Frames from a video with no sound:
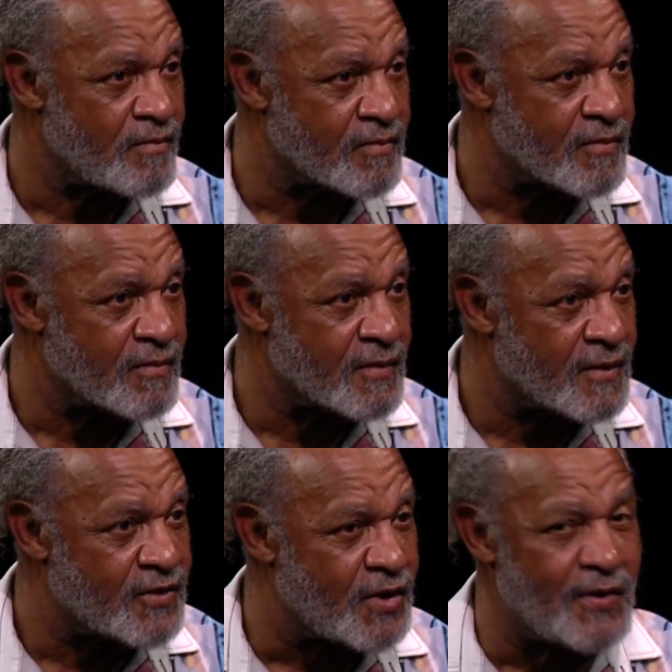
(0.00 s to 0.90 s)
Right.
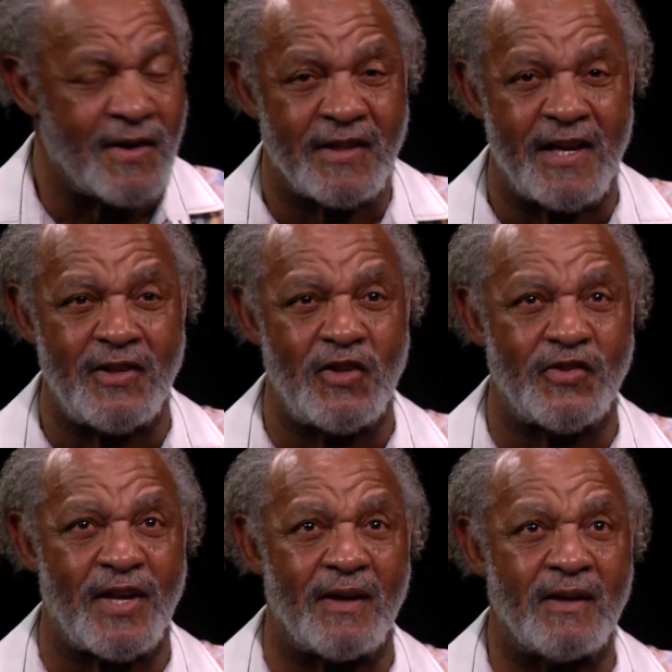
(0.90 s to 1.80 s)
So then you
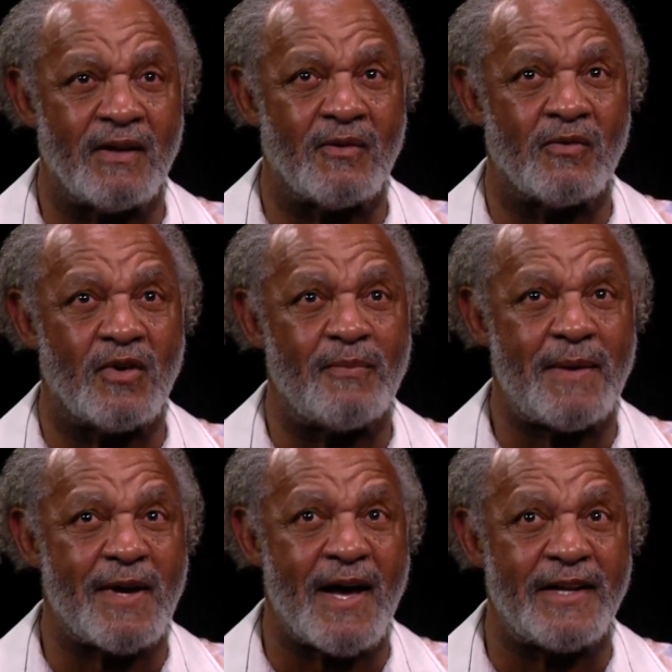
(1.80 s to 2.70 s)
say, well,
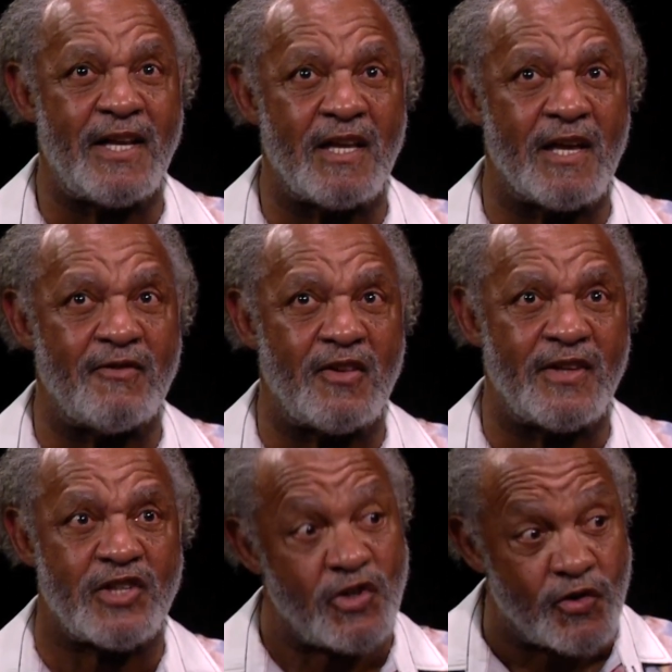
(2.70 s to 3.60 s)
maybe God didn't give me the
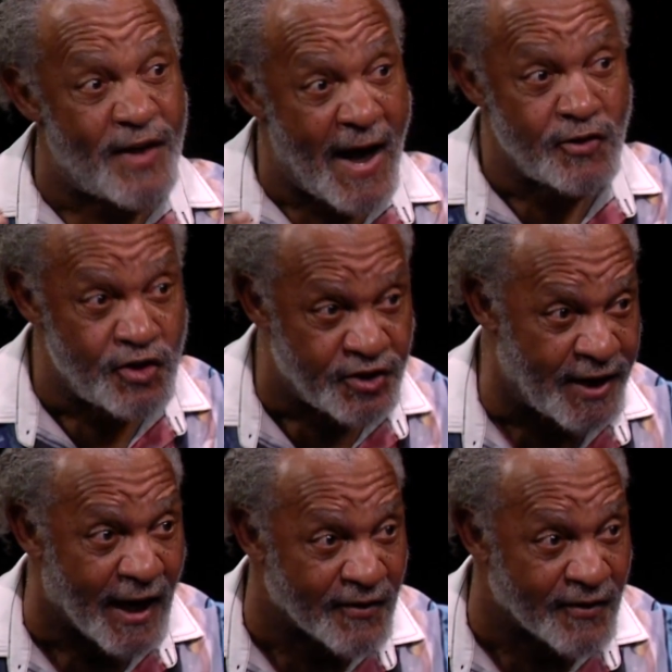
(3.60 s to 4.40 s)
vision. Then you doubt yourself.